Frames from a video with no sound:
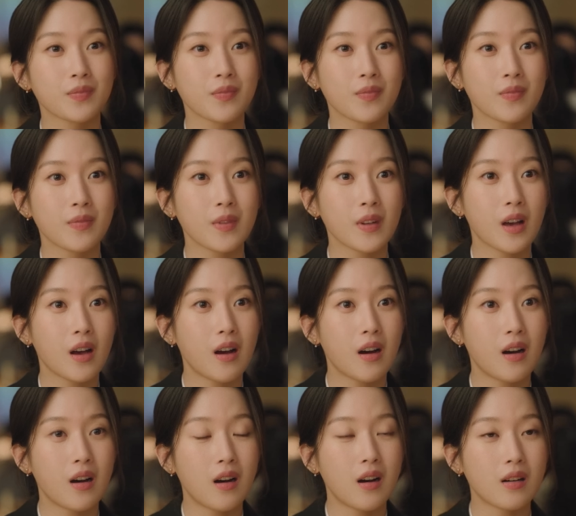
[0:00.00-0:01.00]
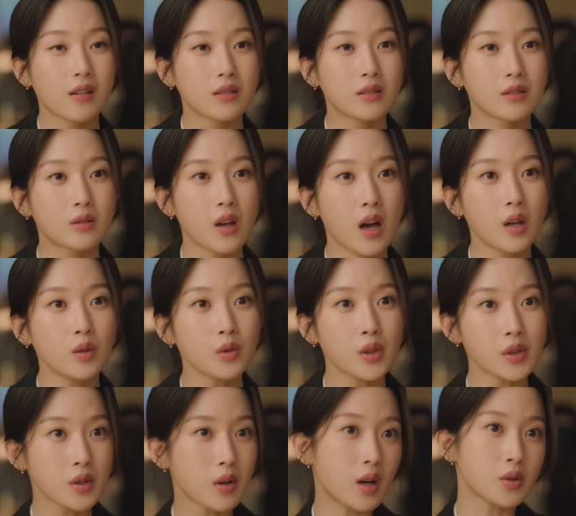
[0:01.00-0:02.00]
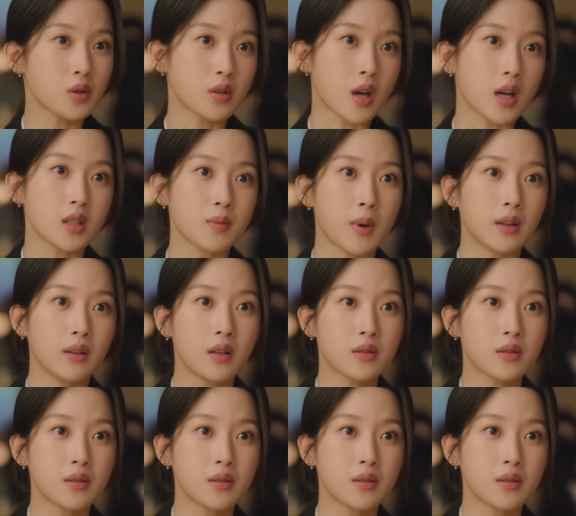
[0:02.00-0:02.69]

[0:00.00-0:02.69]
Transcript: At that time, Ahn Joo-hyung was still a law